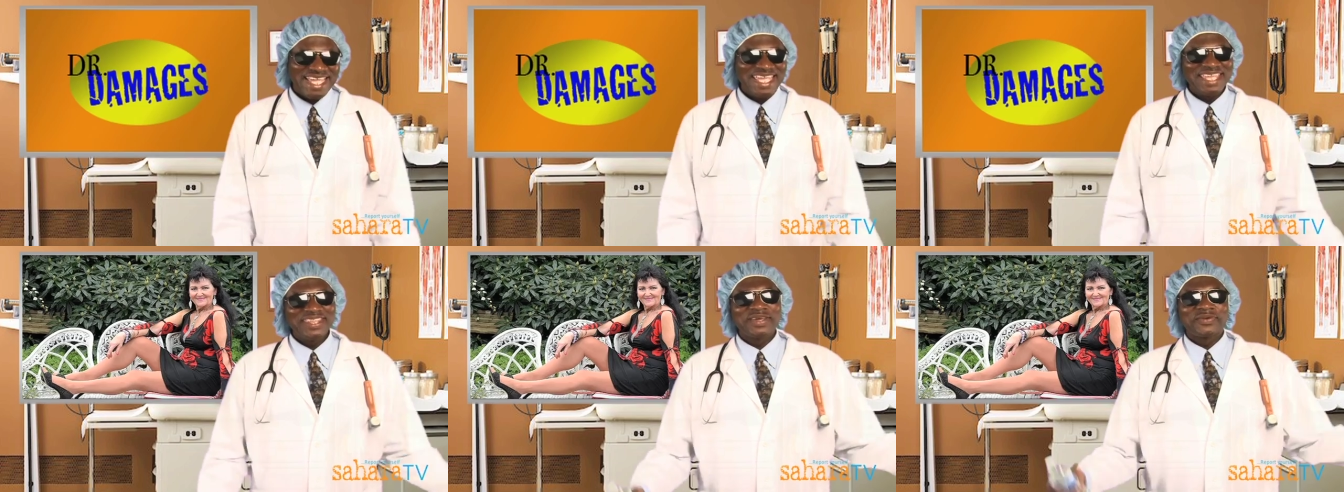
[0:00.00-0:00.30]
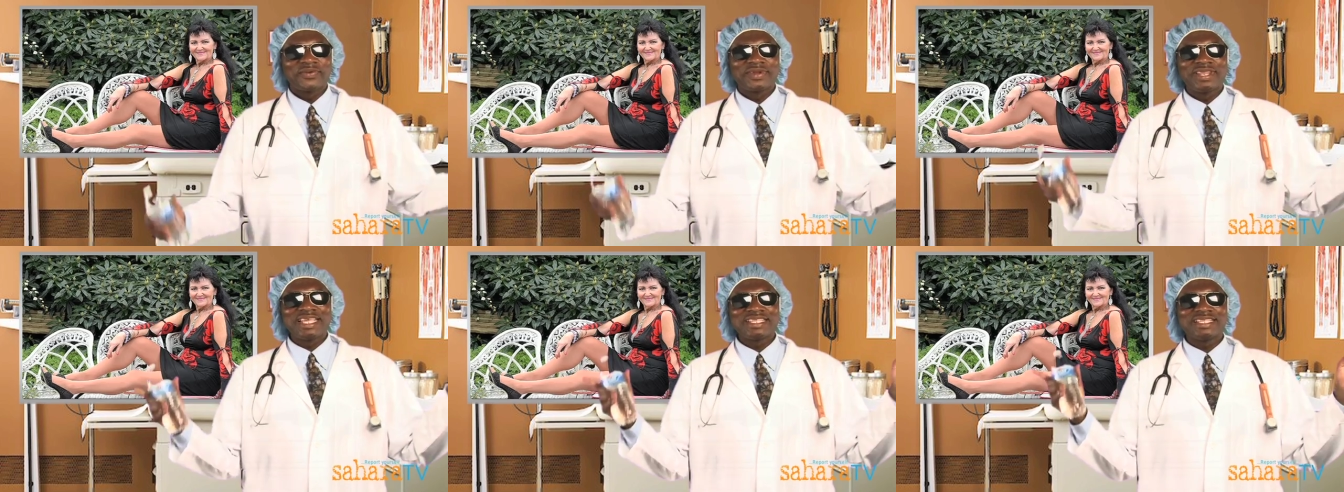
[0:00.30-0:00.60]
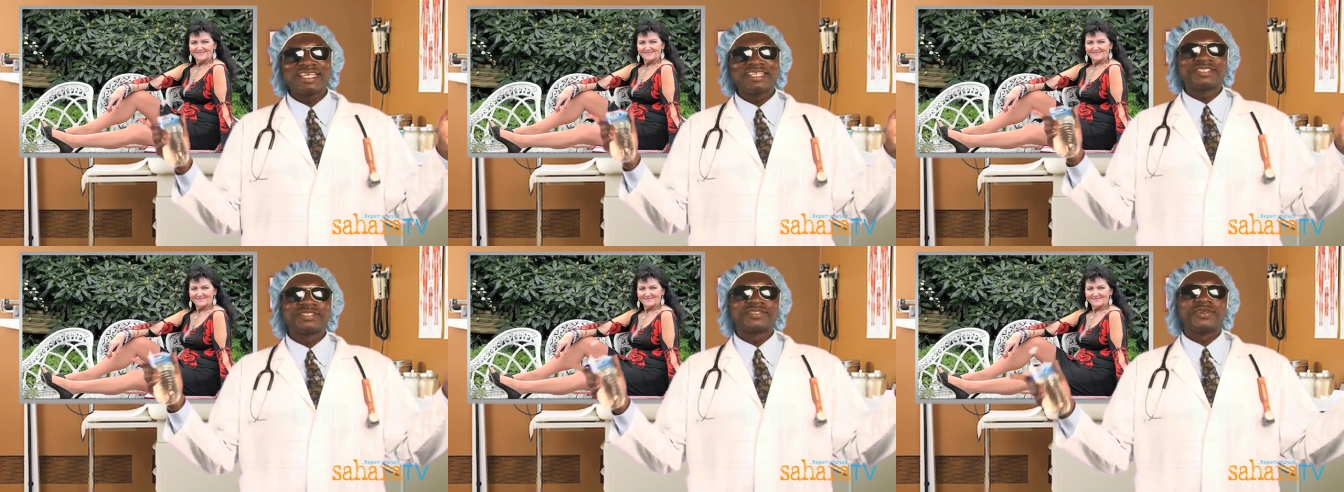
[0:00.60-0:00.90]
in a
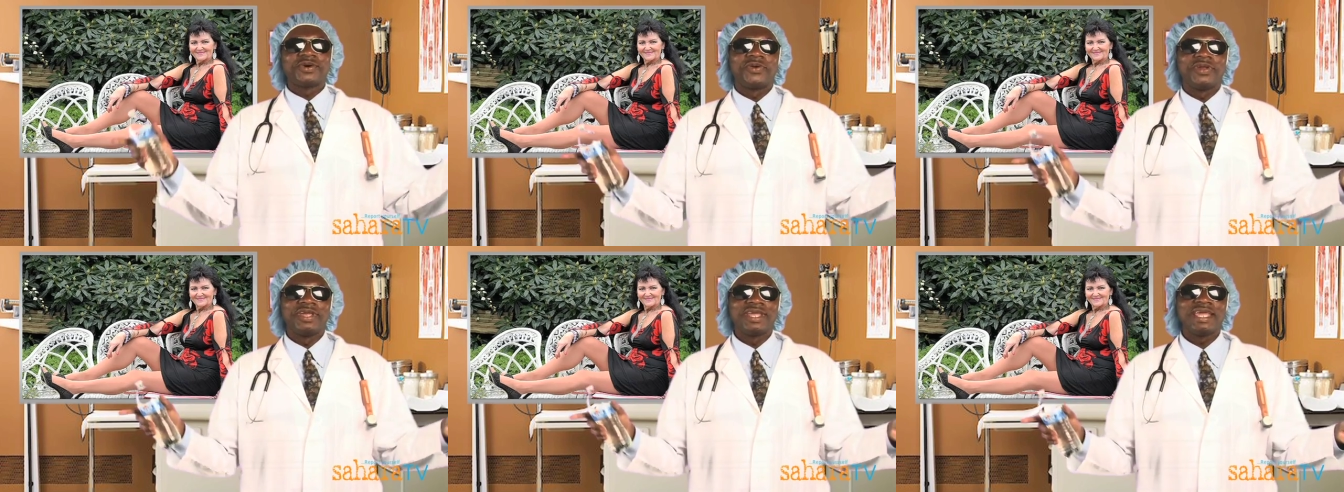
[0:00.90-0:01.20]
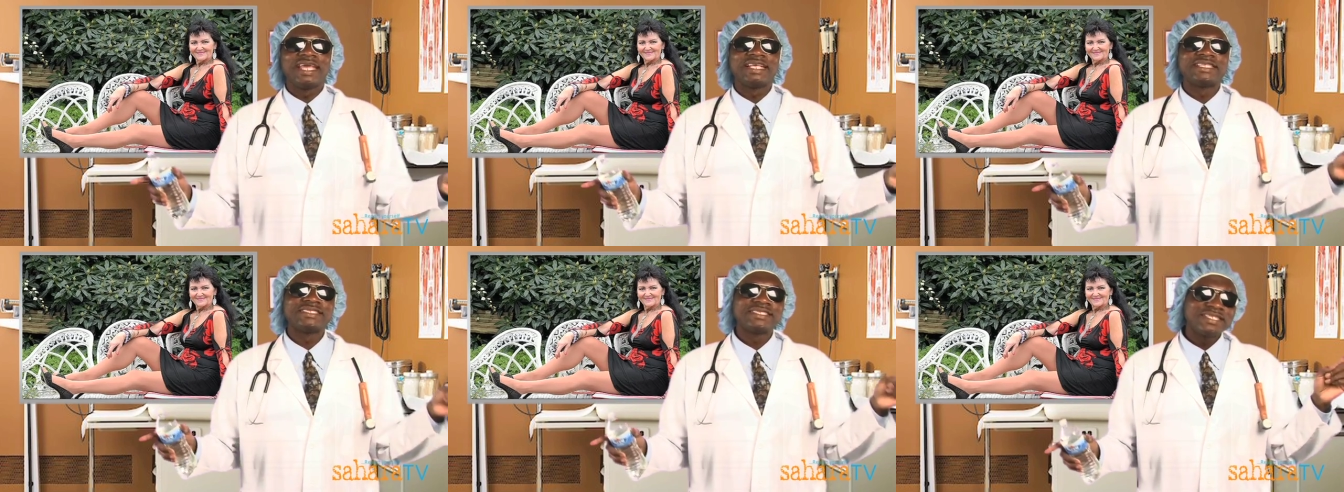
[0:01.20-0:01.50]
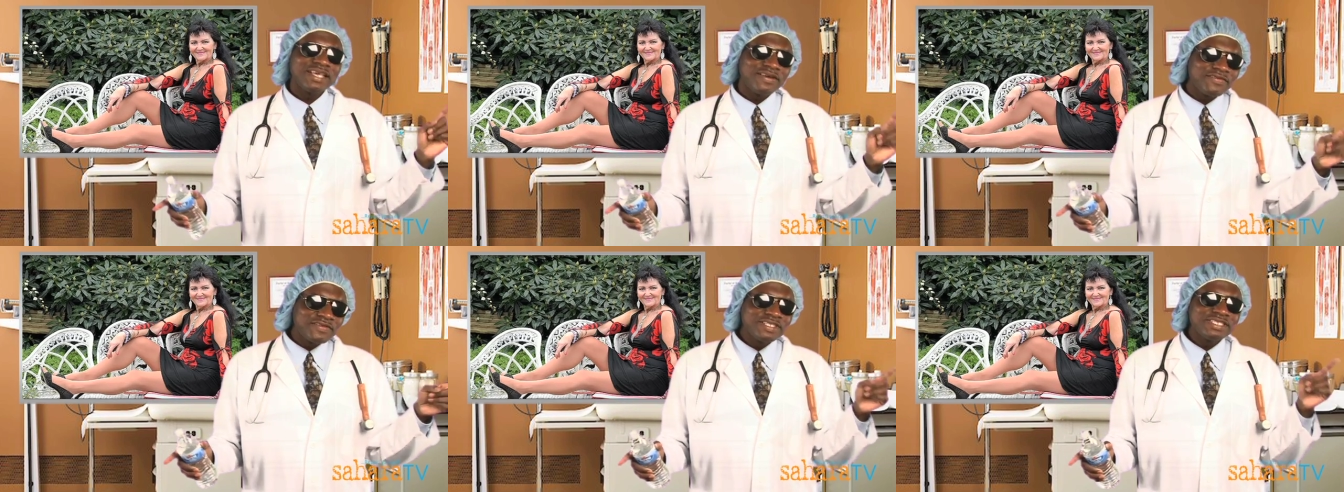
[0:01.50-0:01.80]
related story, a
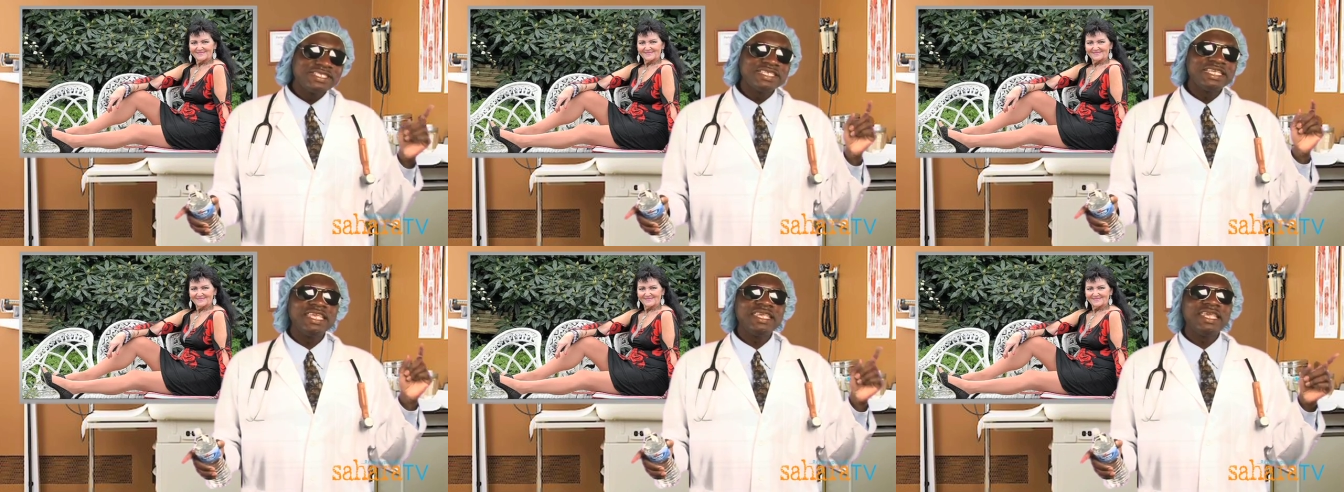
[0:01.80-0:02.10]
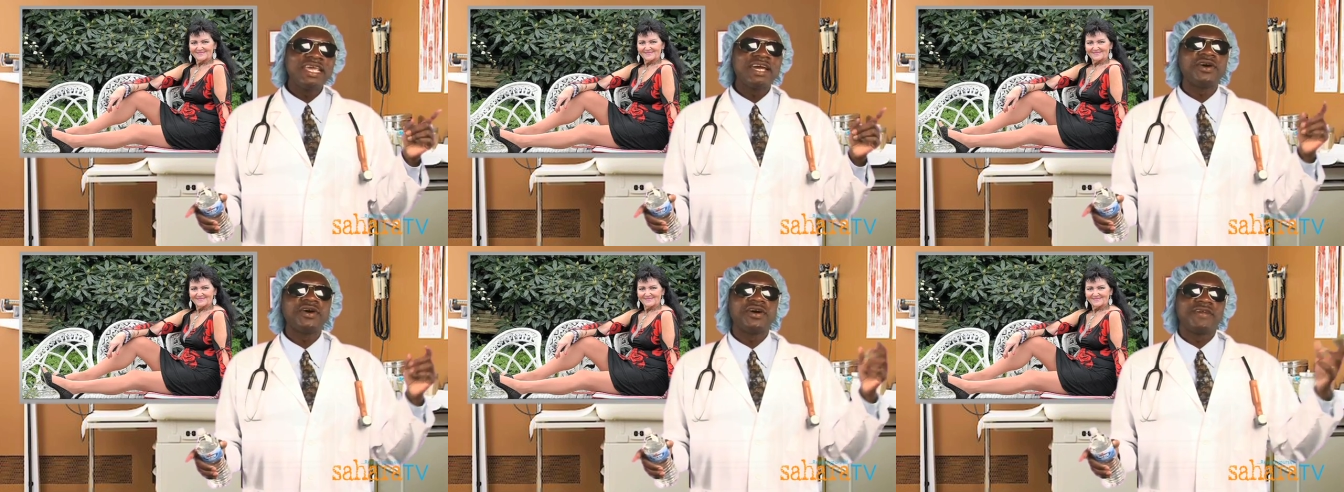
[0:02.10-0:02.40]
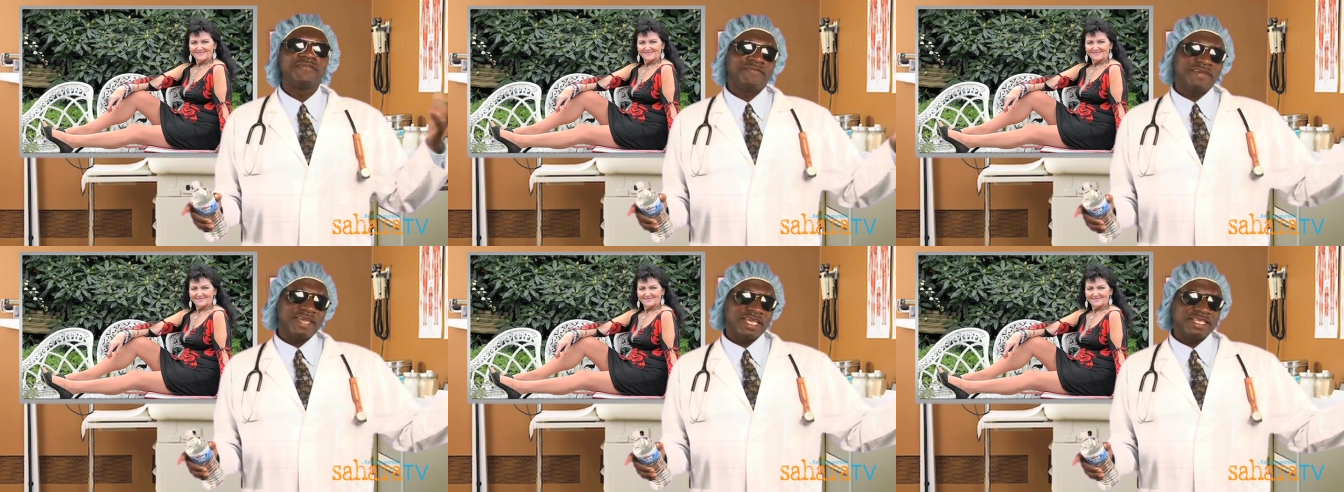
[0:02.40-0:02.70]

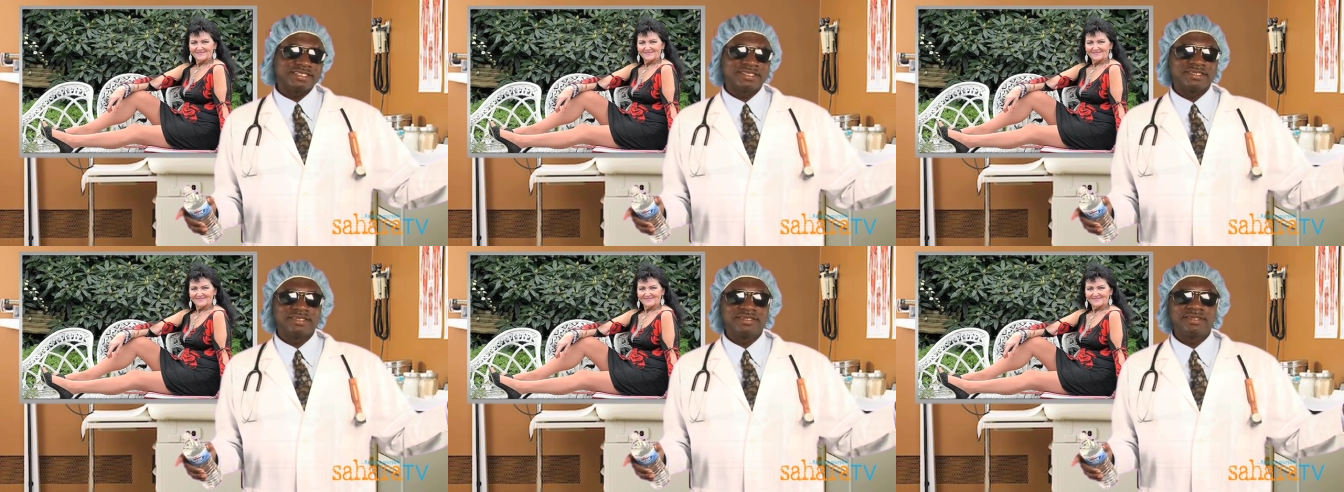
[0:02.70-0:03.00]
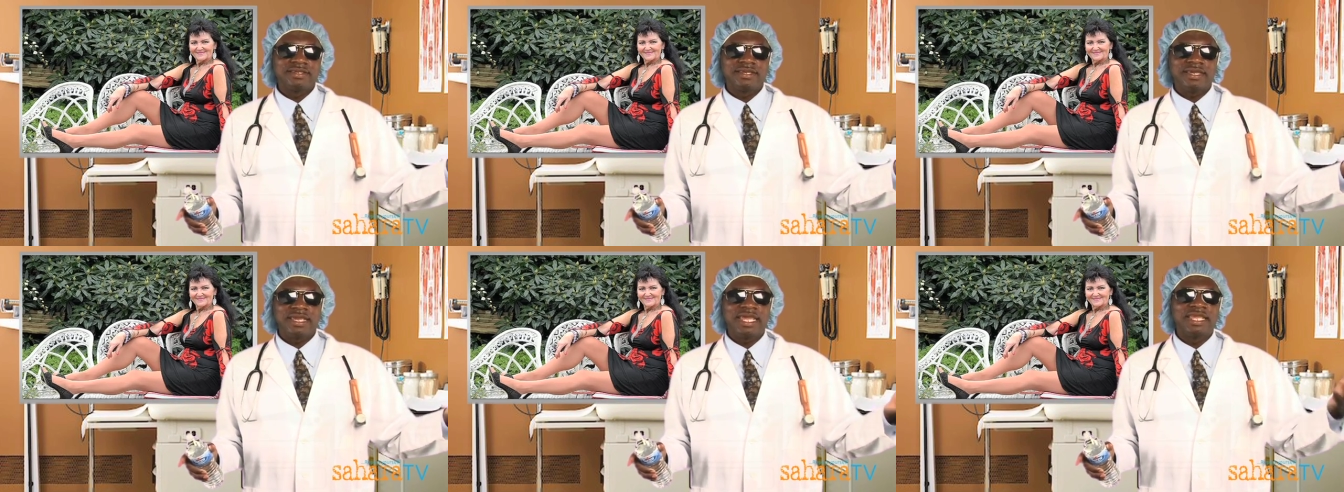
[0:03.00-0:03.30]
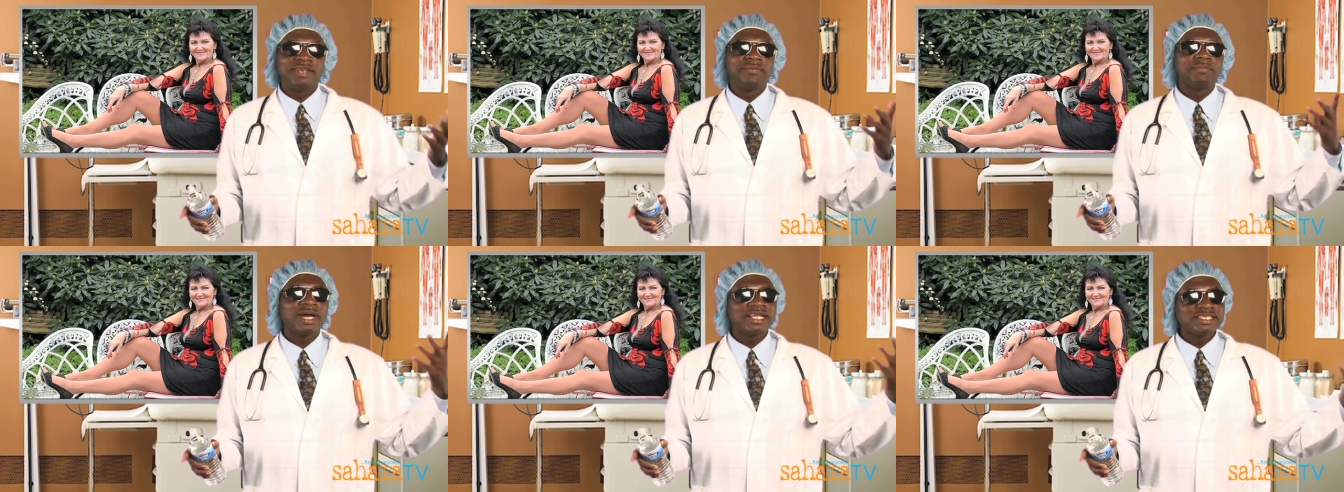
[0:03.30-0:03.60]
70-year-old virgin
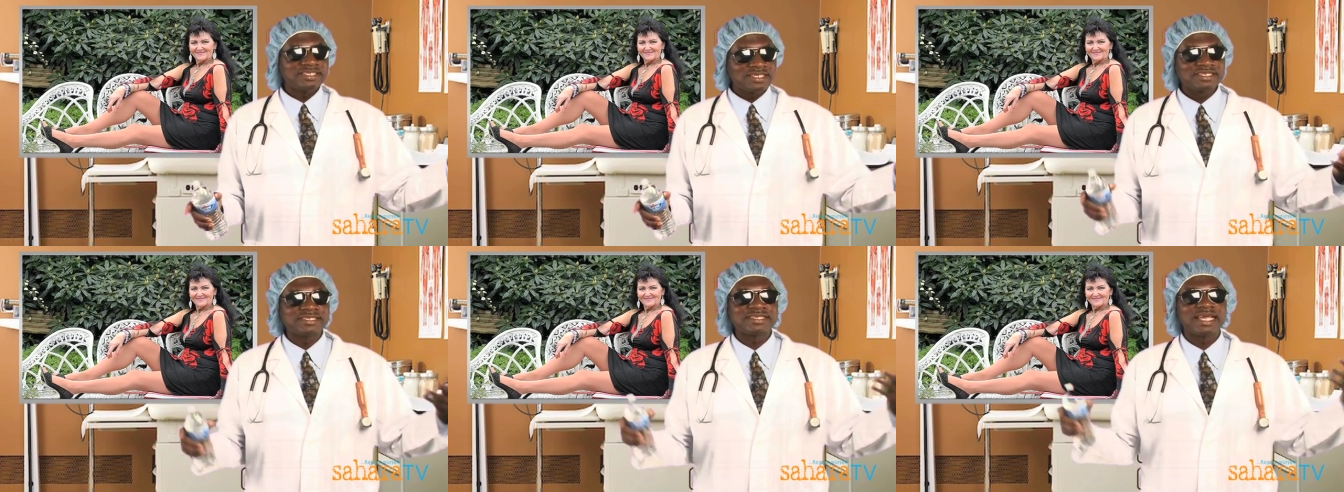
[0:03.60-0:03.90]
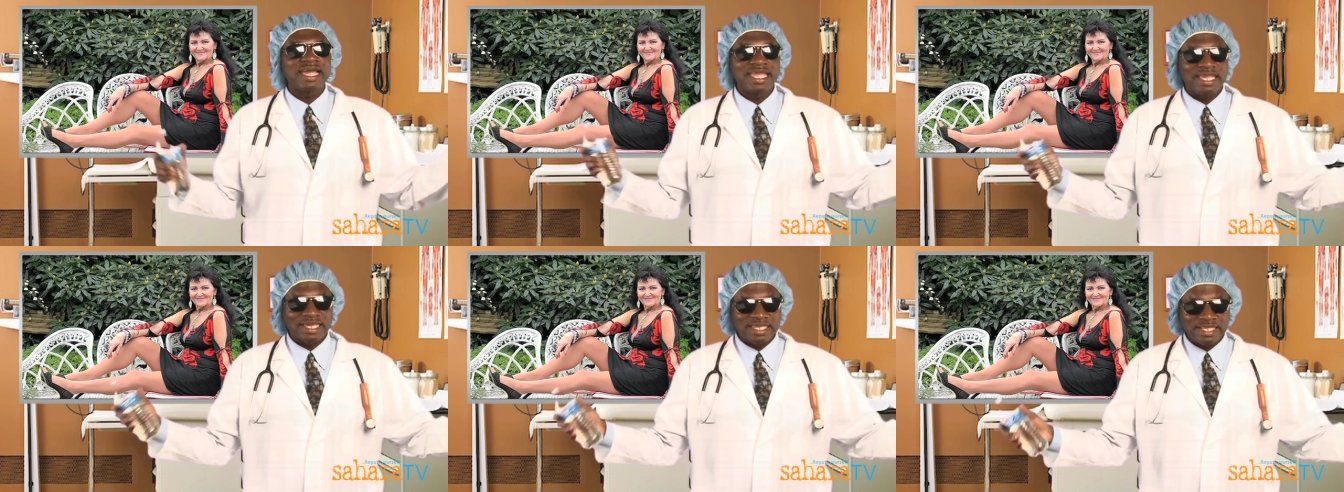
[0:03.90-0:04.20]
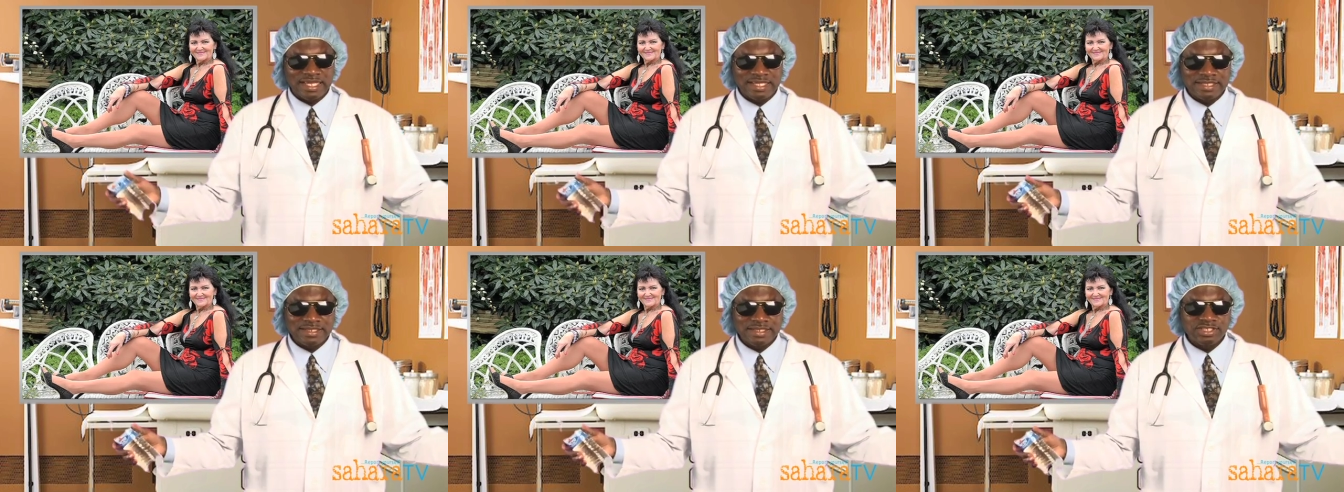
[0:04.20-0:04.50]
in Manchester,
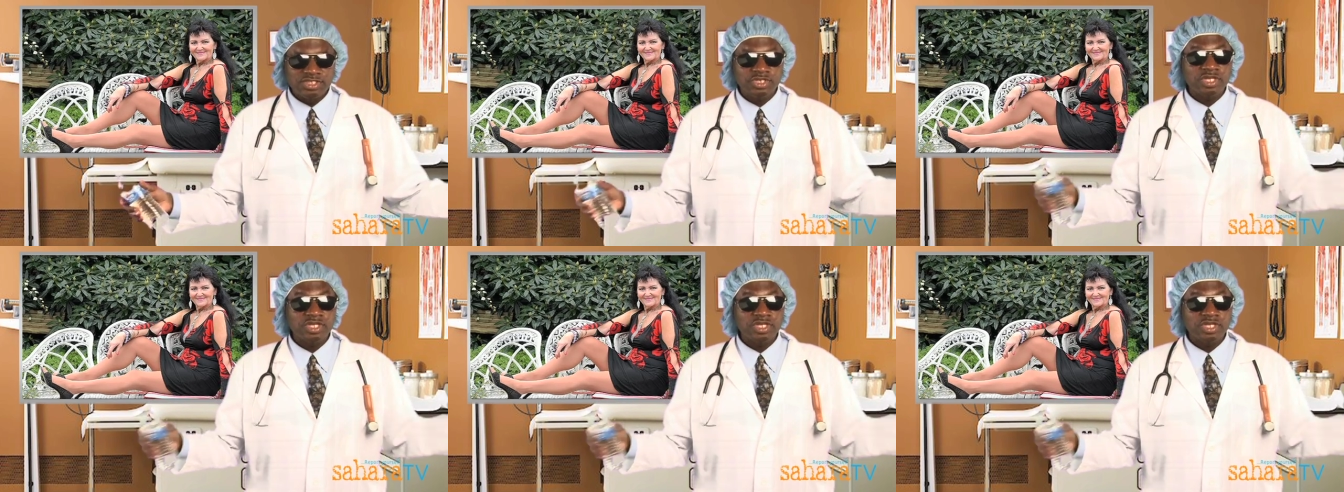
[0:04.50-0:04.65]
England,